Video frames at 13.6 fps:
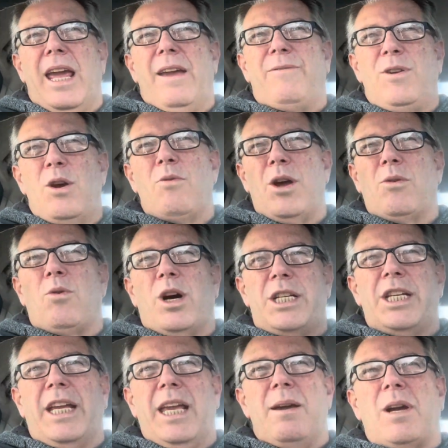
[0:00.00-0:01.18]
If you weren't
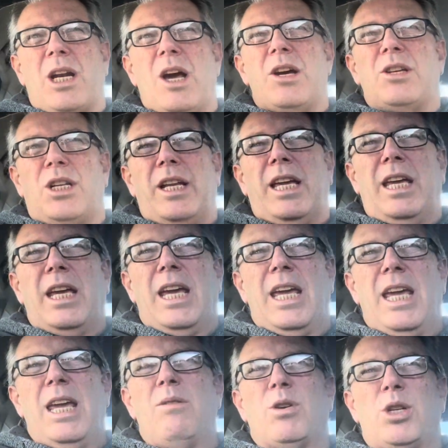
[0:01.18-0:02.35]
watching him closely,
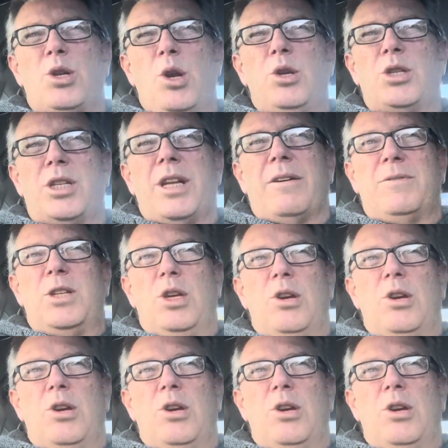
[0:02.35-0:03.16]
he would do stuff to